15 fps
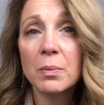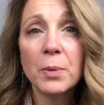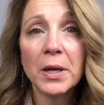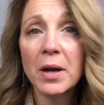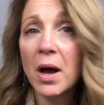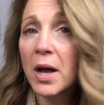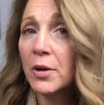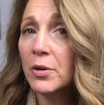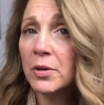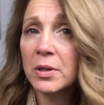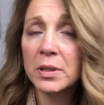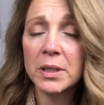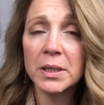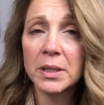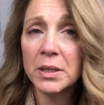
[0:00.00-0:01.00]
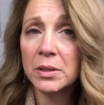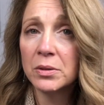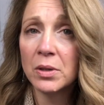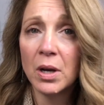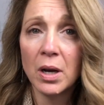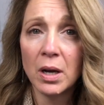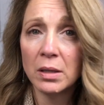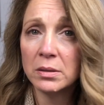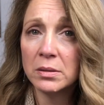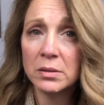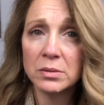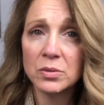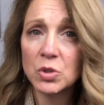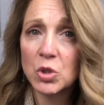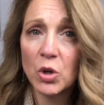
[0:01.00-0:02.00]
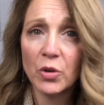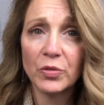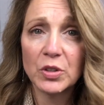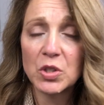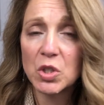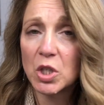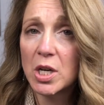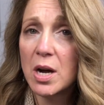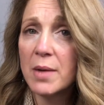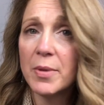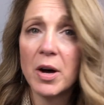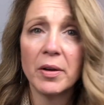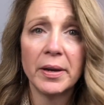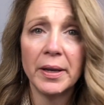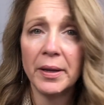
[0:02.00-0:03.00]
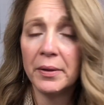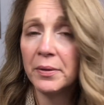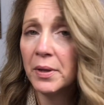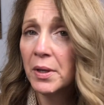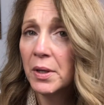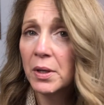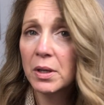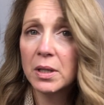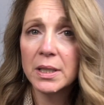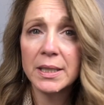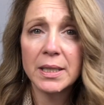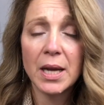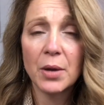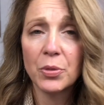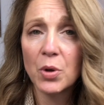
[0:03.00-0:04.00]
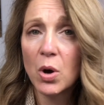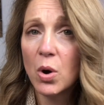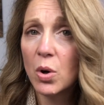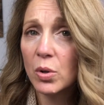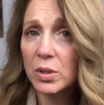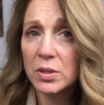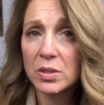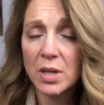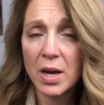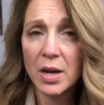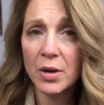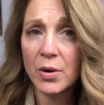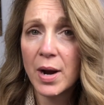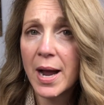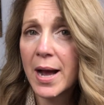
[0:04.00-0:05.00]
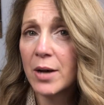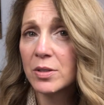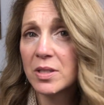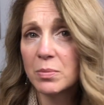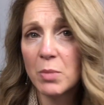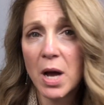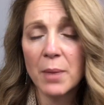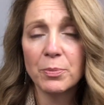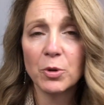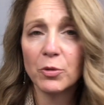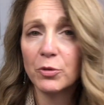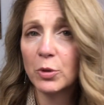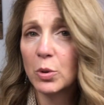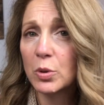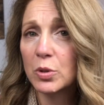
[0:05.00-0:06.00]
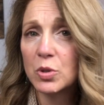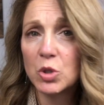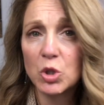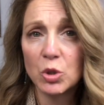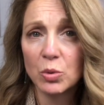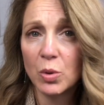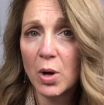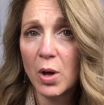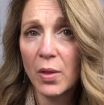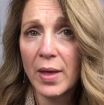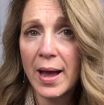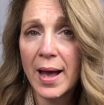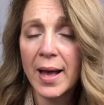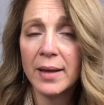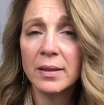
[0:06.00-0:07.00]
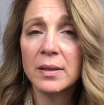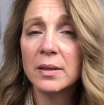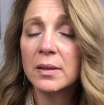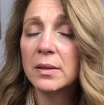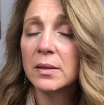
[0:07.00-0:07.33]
But hire a cleaning service to come on in, clean out the whole entire house, mop your floors, do all that.